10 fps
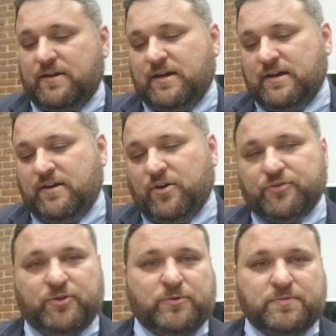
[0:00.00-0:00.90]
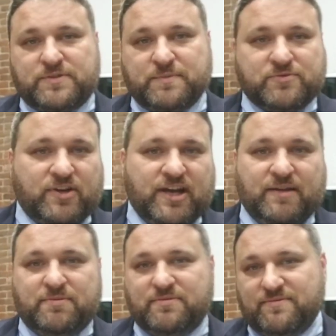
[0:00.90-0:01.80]
Also,
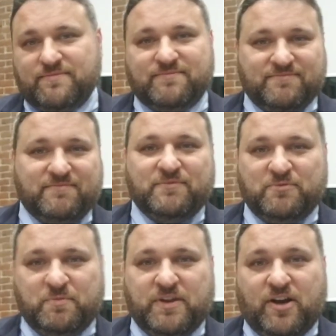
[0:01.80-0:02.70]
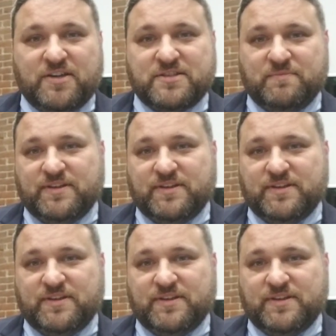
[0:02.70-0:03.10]
subscribe would be awesome,